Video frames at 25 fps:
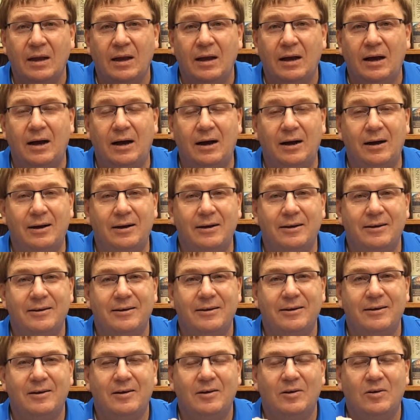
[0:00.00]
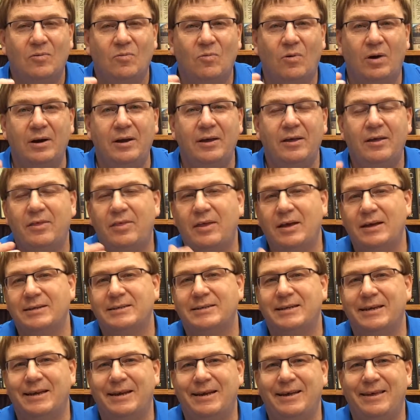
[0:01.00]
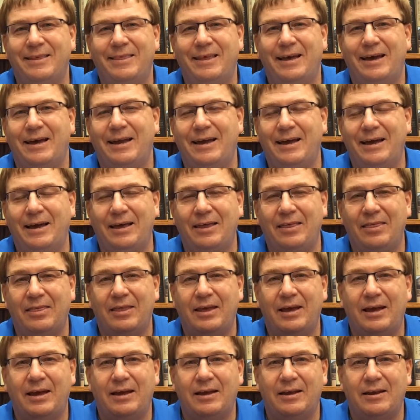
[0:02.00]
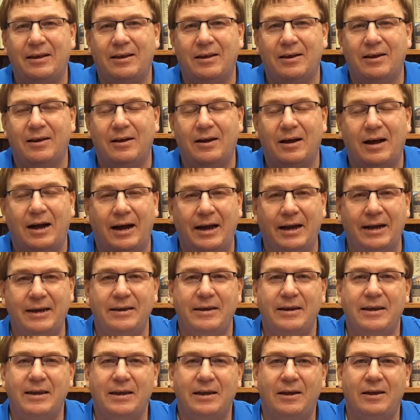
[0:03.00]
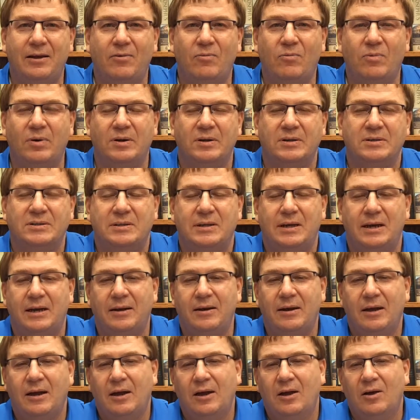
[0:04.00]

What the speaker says: one of the things that I did was that